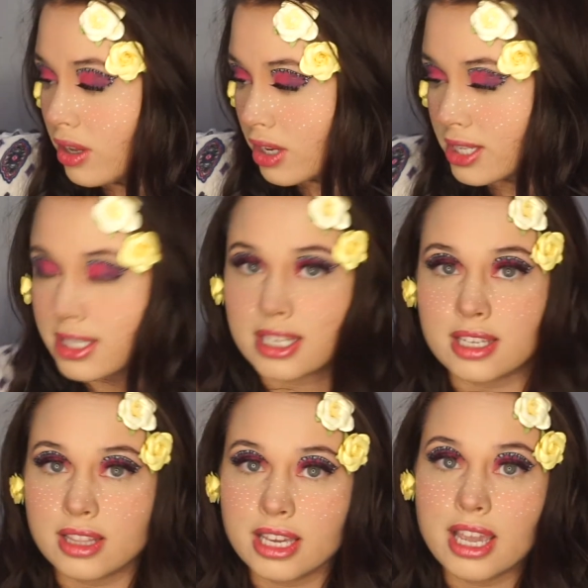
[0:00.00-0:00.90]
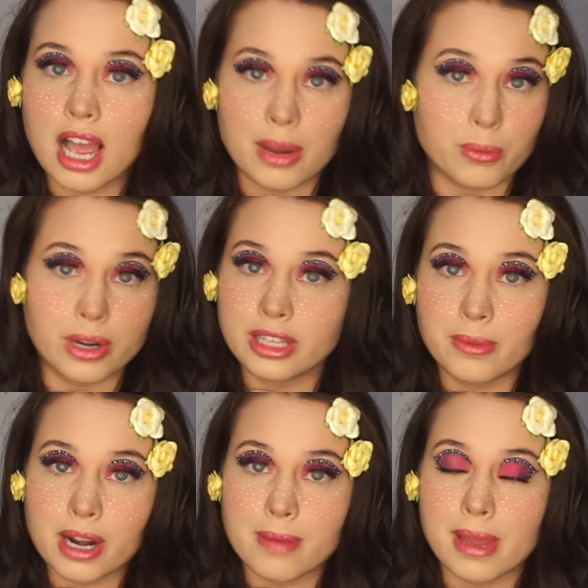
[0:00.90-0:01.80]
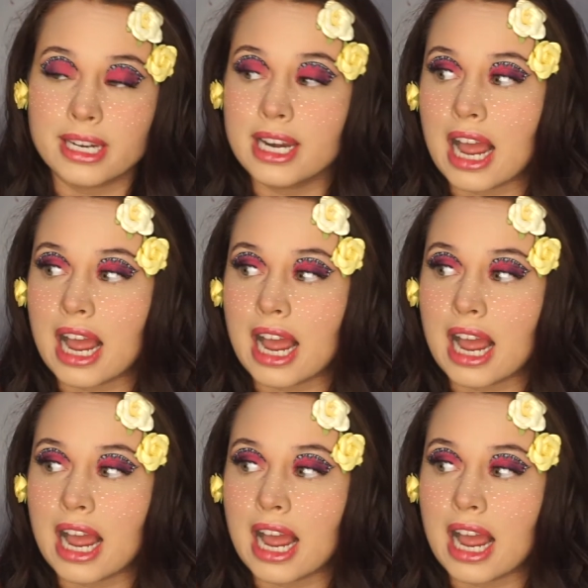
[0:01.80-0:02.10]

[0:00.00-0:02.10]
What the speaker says: consistently, I really recommend it.